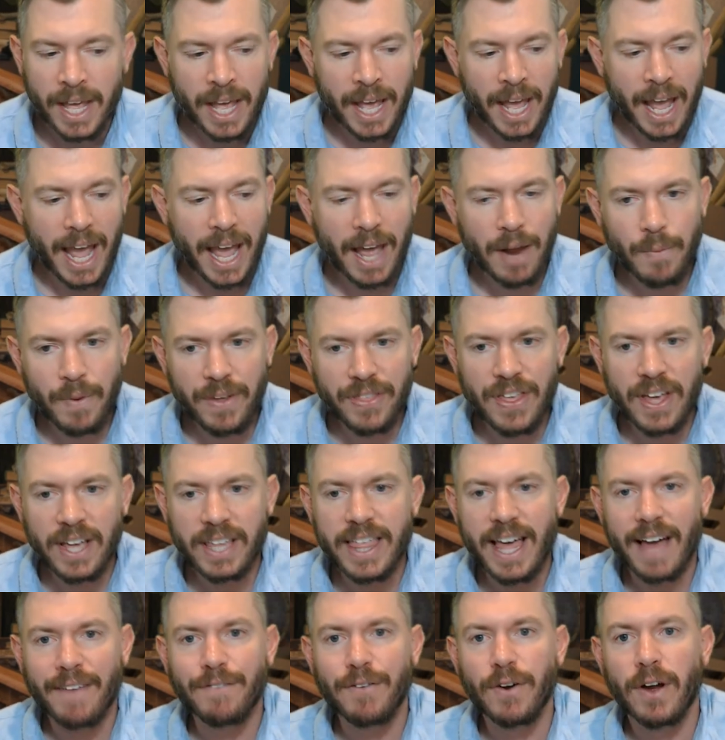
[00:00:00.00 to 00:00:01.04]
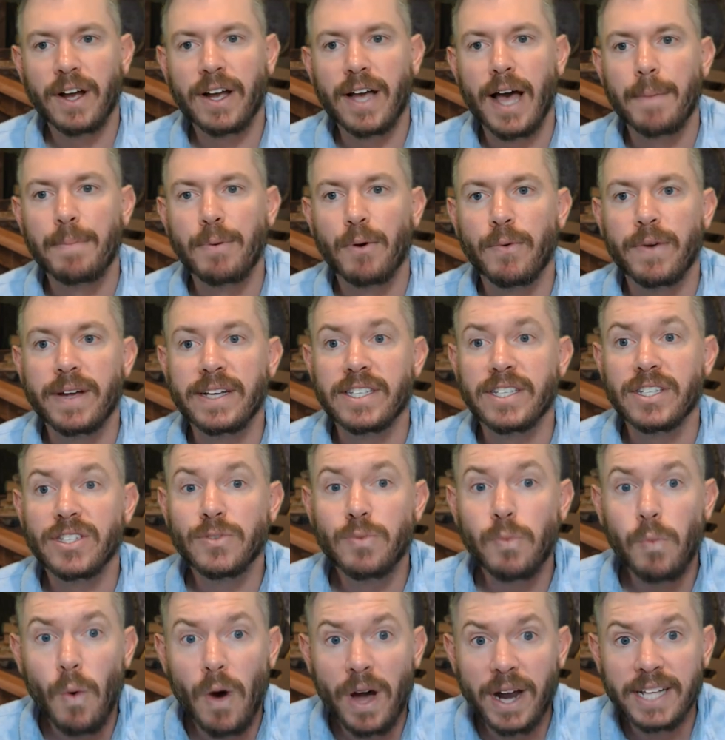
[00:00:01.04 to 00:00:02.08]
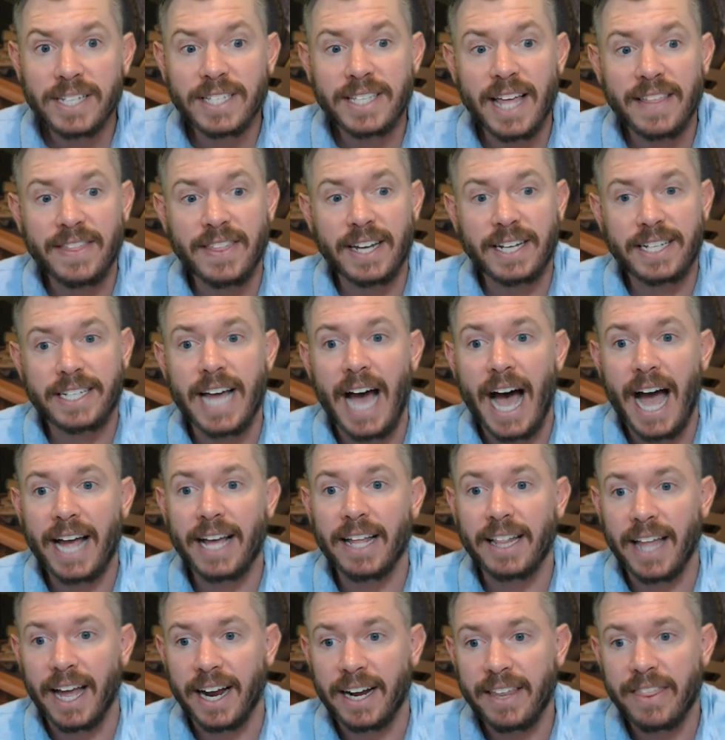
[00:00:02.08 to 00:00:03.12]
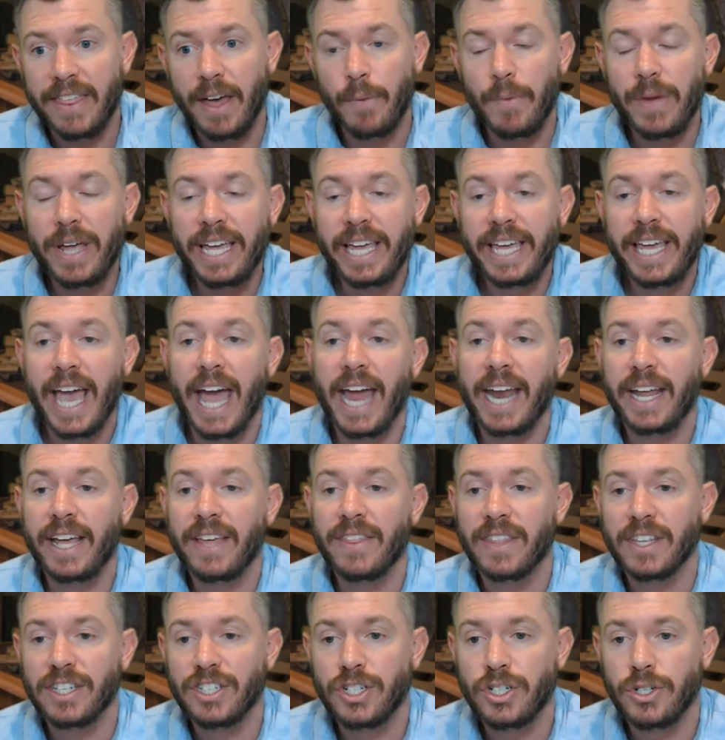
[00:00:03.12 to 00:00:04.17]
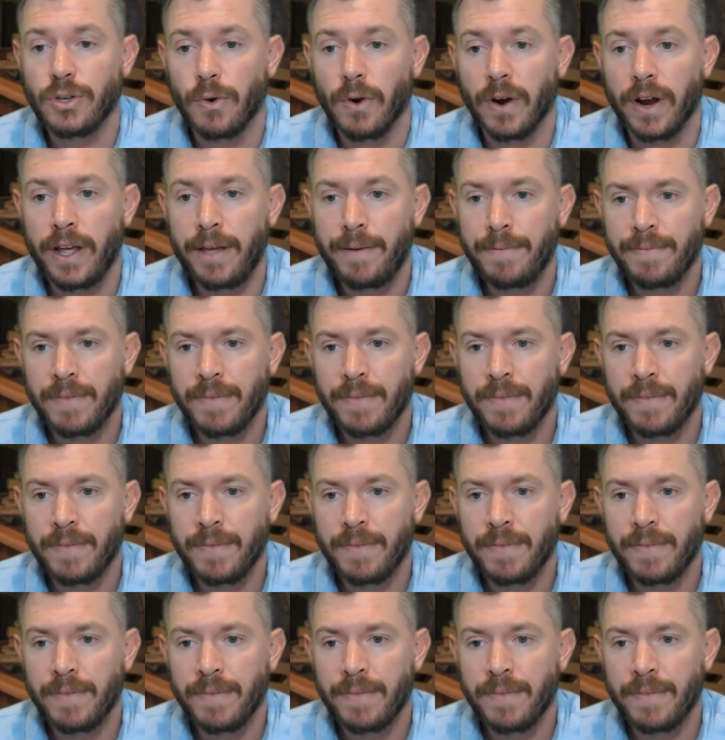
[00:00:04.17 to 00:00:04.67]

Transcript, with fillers: And we think that for a couple reasons. One is that the dialect that we get in the story